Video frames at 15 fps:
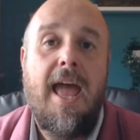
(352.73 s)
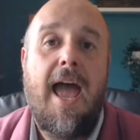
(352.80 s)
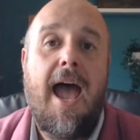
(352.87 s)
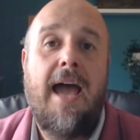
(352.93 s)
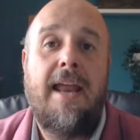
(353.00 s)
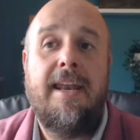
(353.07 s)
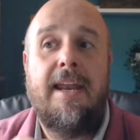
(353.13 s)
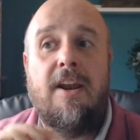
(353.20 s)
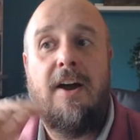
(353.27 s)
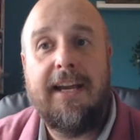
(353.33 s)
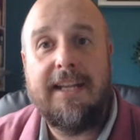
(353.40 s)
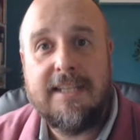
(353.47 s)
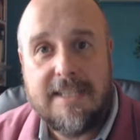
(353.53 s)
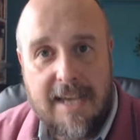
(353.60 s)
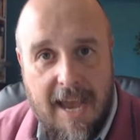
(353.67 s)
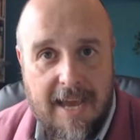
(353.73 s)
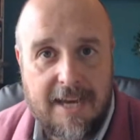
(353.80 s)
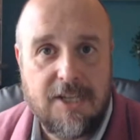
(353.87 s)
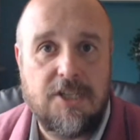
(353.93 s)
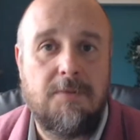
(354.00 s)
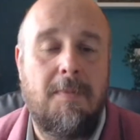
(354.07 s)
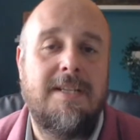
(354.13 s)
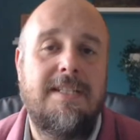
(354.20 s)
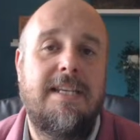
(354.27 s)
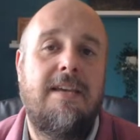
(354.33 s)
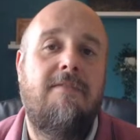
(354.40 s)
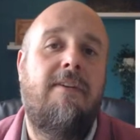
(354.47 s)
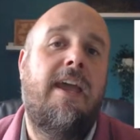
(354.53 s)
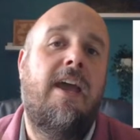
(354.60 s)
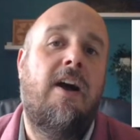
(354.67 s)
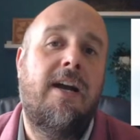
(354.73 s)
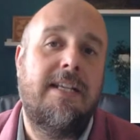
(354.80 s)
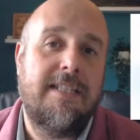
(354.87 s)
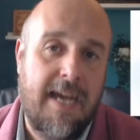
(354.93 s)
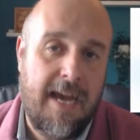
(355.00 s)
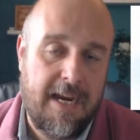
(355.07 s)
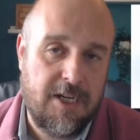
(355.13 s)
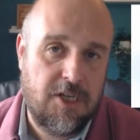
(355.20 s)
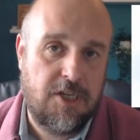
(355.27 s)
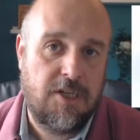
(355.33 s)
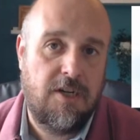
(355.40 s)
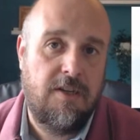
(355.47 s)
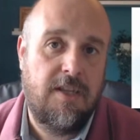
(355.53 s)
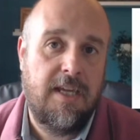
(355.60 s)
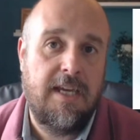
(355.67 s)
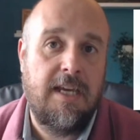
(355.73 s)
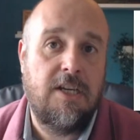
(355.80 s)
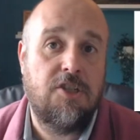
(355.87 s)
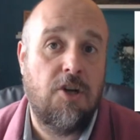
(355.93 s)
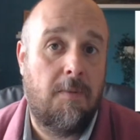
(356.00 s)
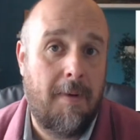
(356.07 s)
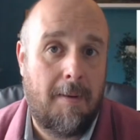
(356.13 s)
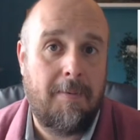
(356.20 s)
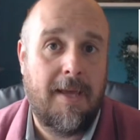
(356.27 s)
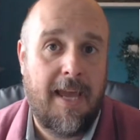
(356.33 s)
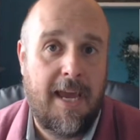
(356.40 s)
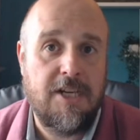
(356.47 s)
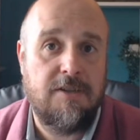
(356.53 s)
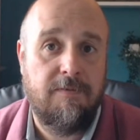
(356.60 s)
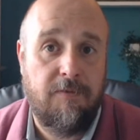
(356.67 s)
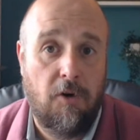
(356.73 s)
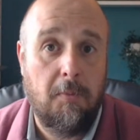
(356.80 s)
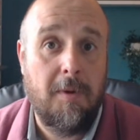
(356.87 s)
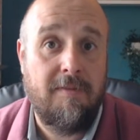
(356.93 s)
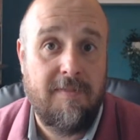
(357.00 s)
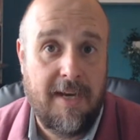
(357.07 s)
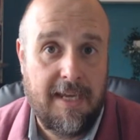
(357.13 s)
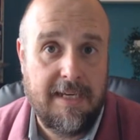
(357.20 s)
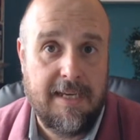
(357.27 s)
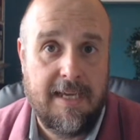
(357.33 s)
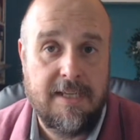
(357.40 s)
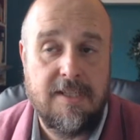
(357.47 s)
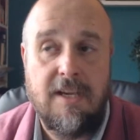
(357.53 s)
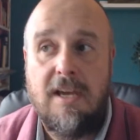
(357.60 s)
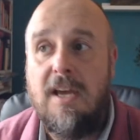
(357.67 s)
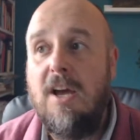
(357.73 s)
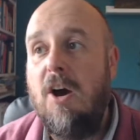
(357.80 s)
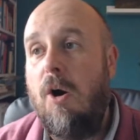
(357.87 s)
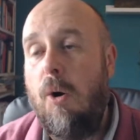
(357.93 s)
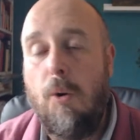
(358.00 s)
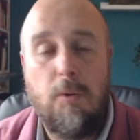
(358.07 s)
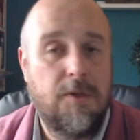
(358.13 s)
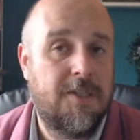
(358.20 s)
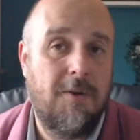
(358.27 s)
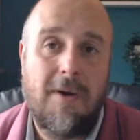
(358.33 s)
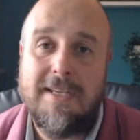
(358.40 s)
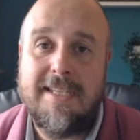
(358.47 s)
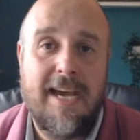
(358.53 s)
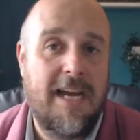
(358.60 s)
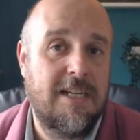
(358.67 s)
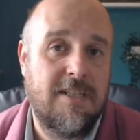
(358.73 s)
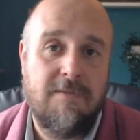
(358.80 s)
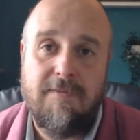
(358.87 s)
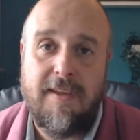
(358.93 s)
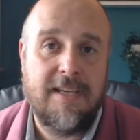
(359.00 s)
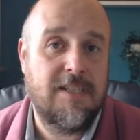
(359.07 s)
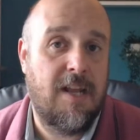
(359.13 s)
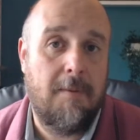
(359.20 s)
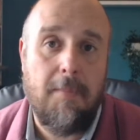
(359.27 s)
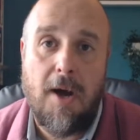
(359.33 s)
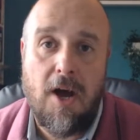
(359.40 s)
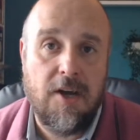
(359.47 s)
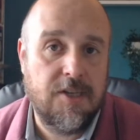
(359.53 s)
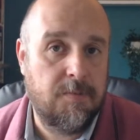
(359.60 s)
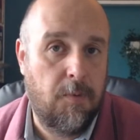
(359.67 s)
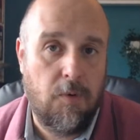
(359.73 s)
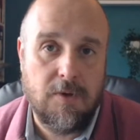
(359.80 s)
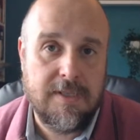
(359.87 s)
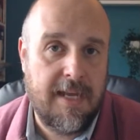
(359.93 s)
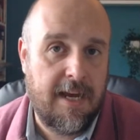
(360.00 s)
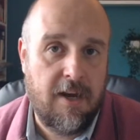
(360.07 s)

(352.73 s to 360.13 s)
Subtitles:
and then I attach my CV, I attach the job application form if needed. Also, I attach things like passports, that